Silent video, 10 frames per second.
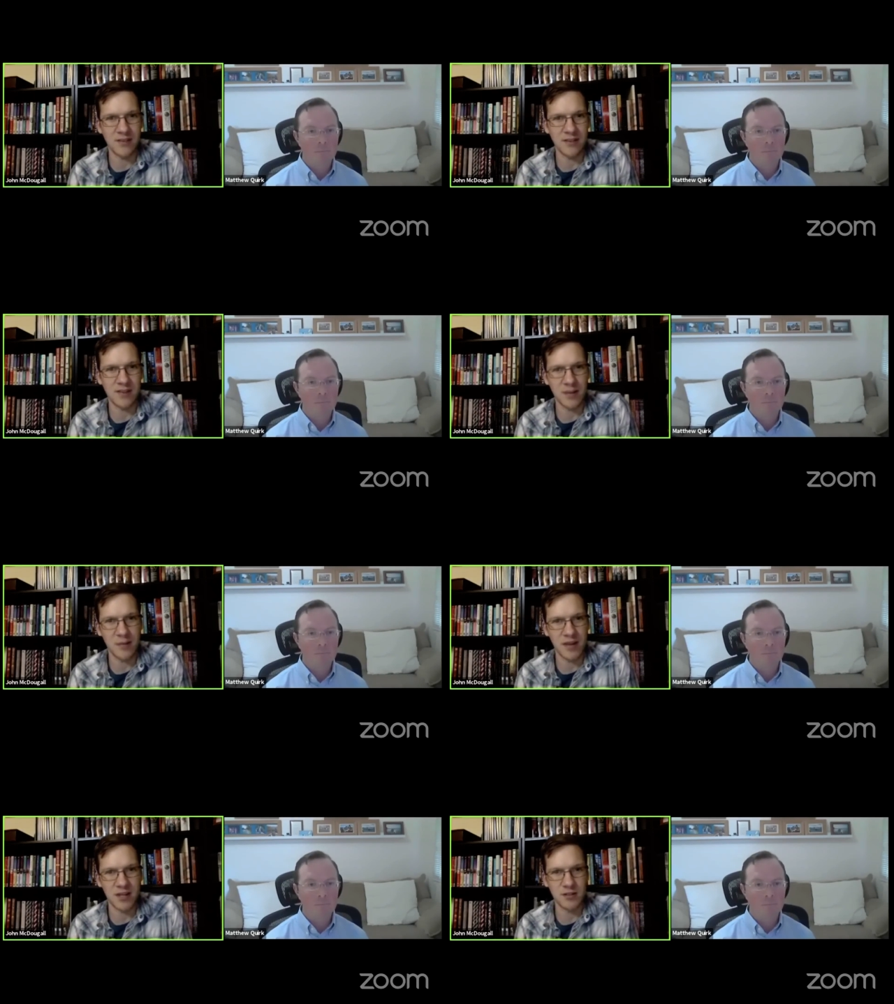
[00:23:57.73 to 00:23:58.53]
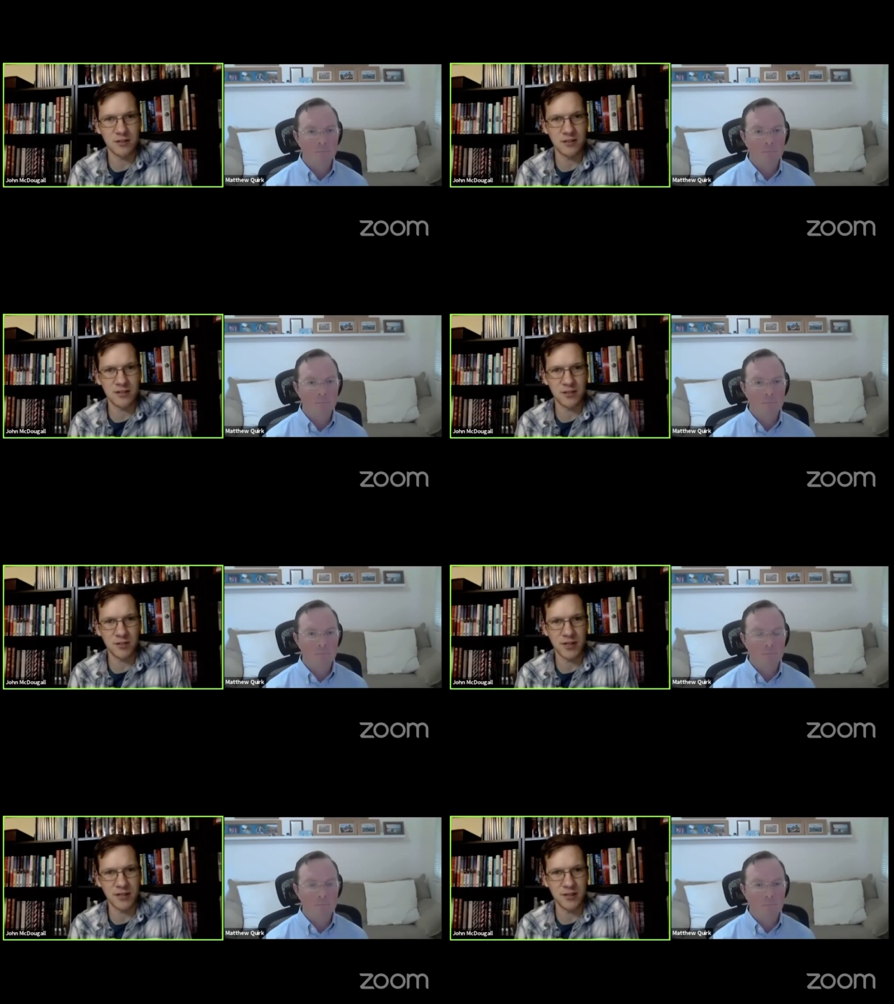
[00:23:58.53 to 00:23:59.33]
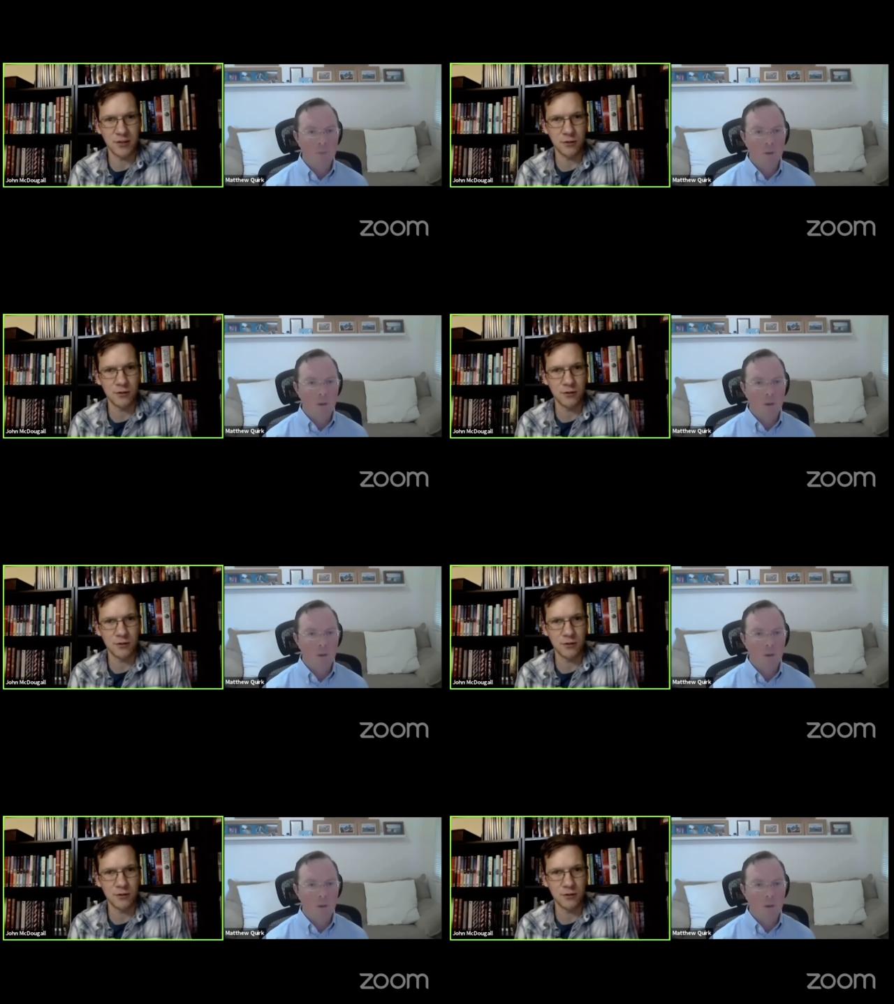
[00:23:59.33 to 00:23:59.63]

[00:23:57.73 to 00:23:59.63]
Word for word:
Speaker 1: That's gonna make it tricky too.